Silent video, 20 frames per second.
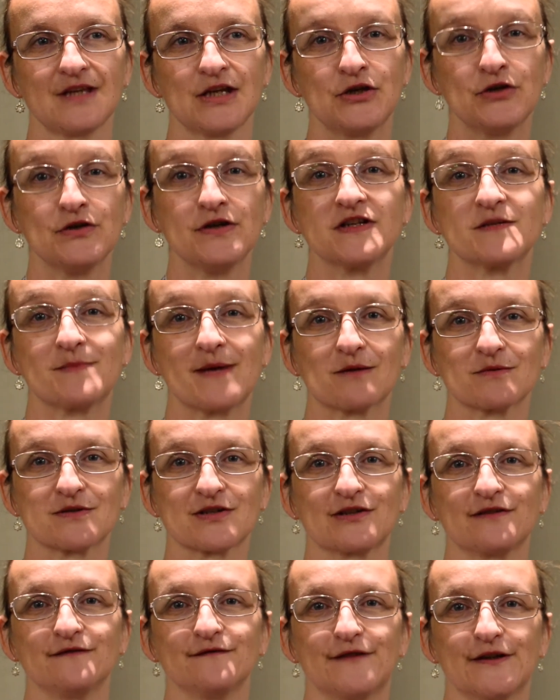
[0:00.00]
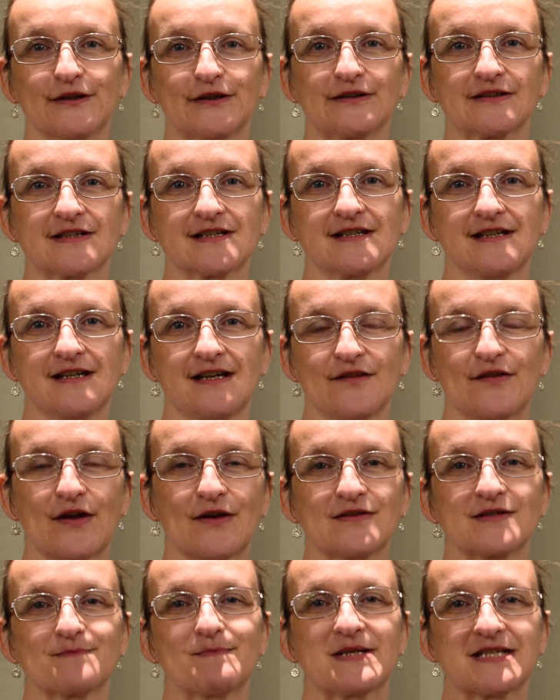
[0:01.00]
you need to be able to convert
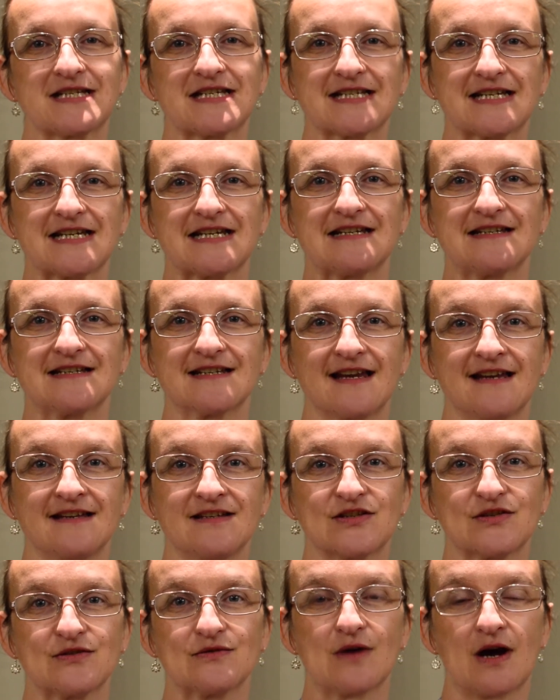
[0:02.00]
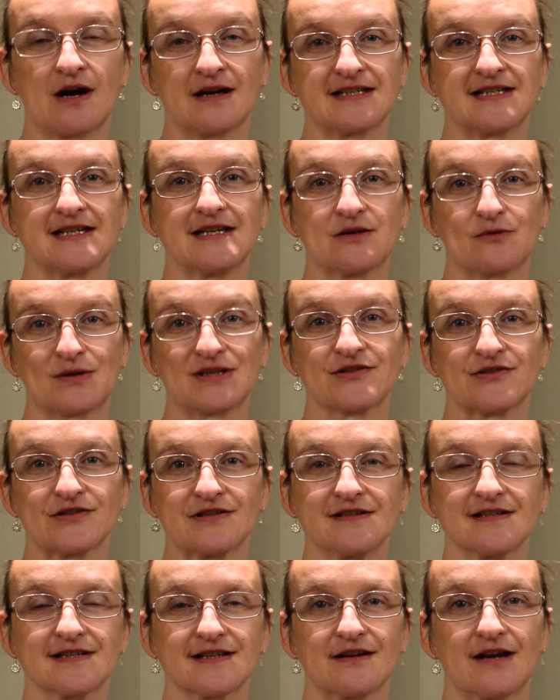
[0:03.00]
those business needs into IT
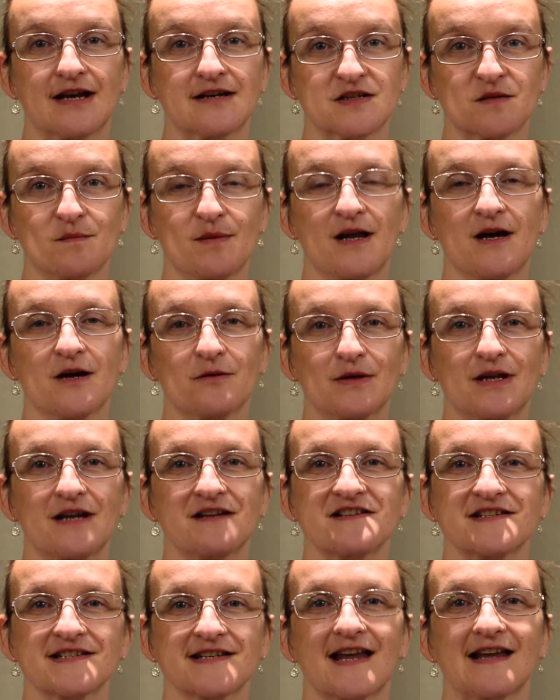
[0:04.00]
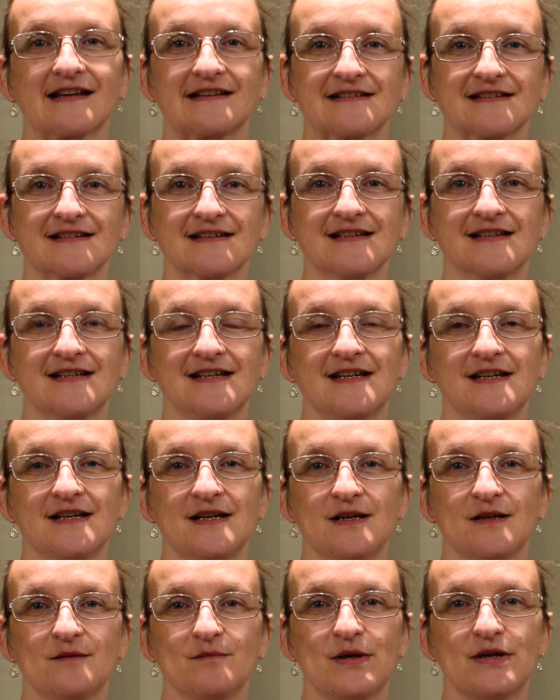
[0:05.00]
questions that a supplier will understand.
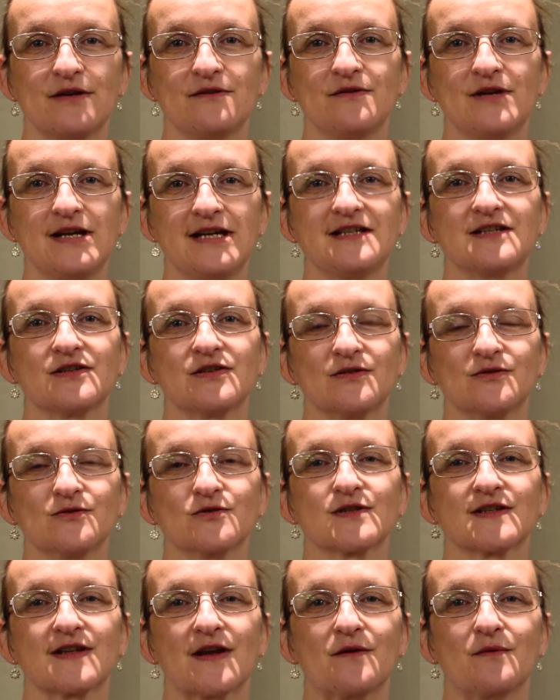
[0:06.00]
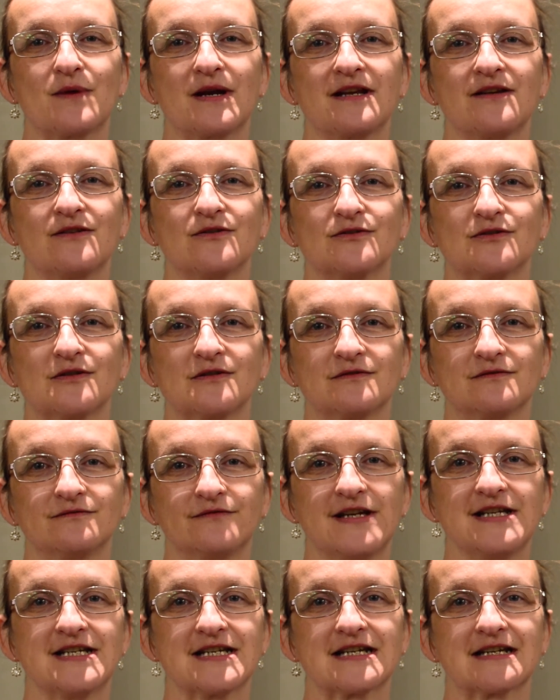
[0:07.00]
But you need to also, when you're
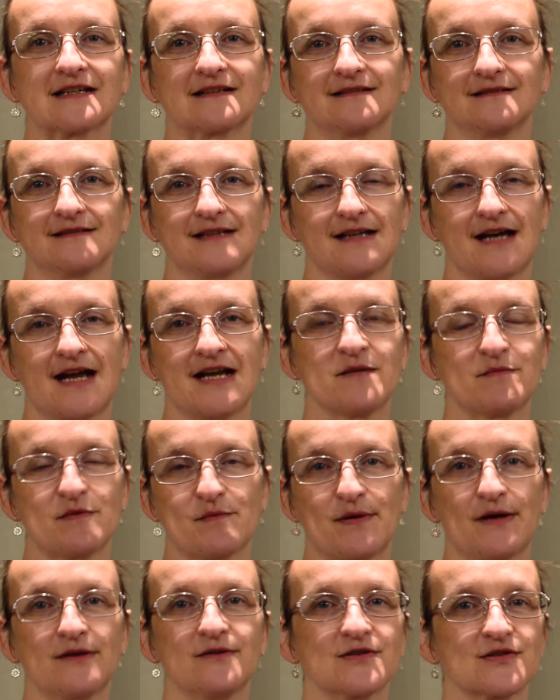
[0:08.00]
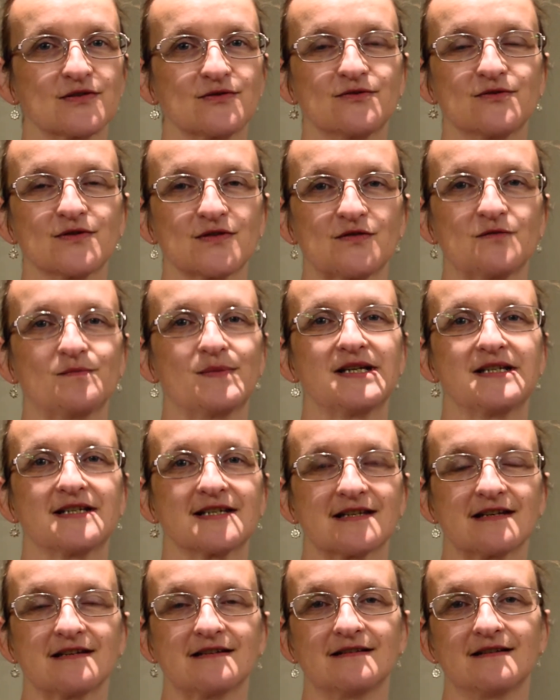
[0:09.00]
reading any proposals or
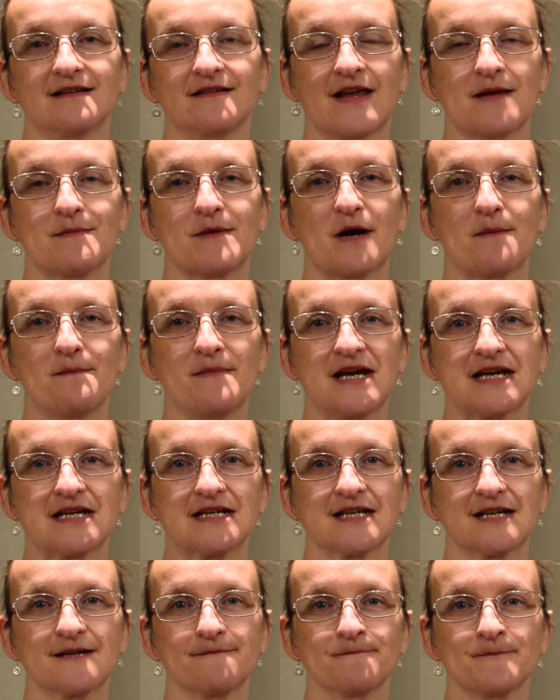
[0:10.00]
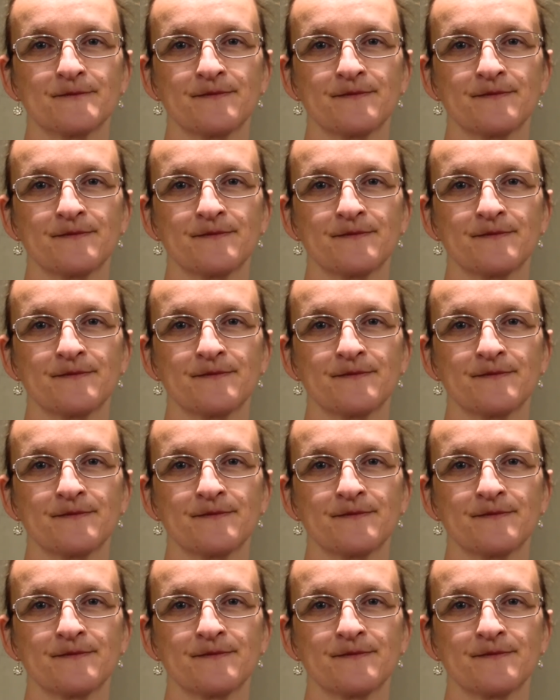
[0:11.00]
bids that they might make,